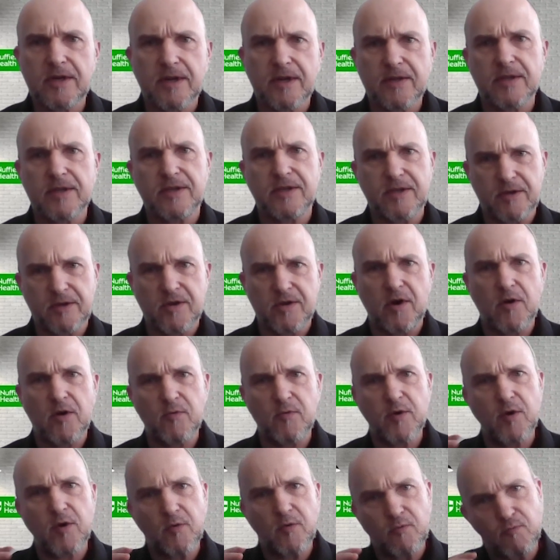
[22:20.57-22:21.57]
And I think you got a
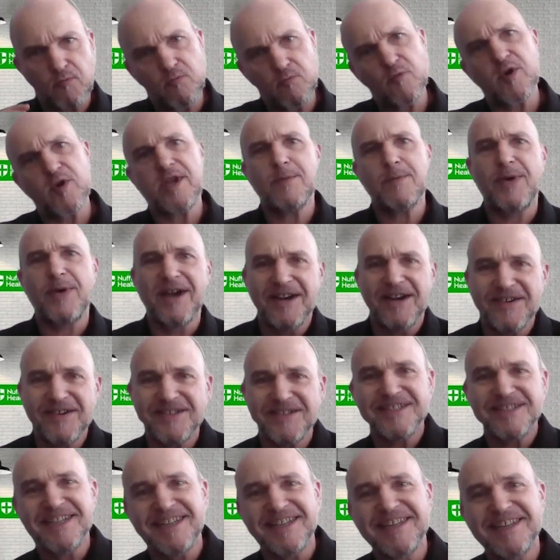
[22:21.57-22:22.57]
real
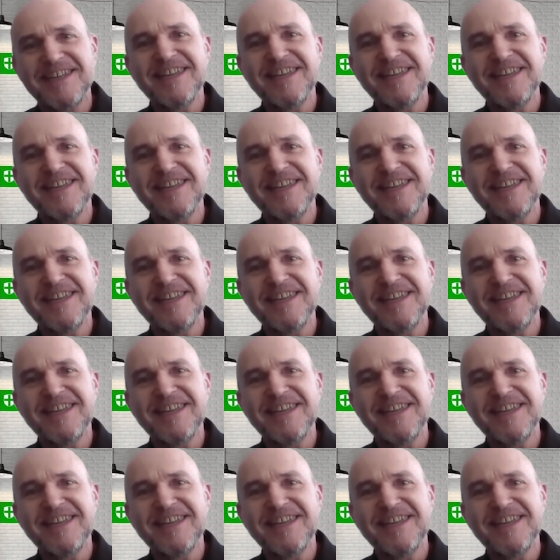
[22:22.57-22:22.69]
rebound